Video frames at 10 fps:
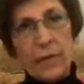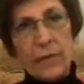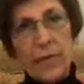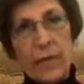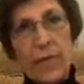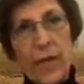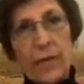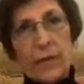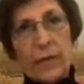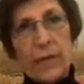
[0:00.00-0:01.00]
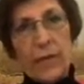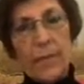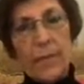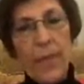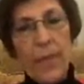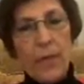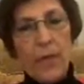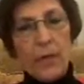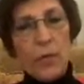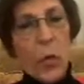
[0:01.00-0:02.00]
uh, that um,
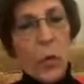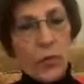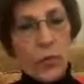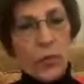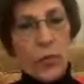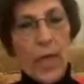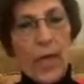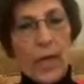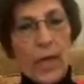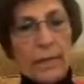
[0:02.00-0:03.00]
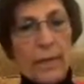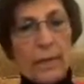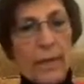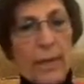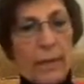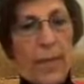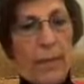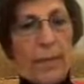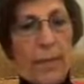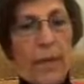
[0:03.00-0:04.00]
uh, shows and um, is
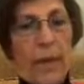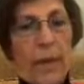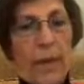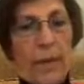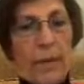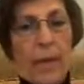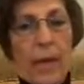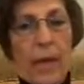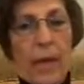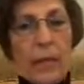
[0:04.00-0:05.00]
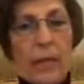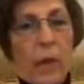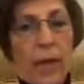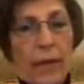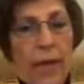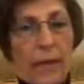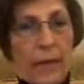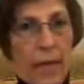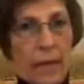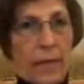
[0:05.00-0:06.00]
um, a, a, solid
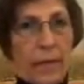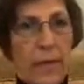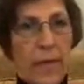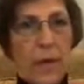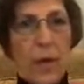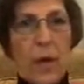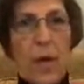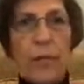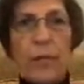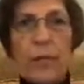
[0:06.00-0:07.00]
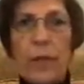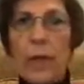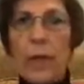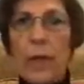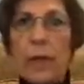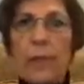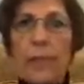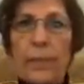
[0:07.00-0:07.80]
evidence mm. of um,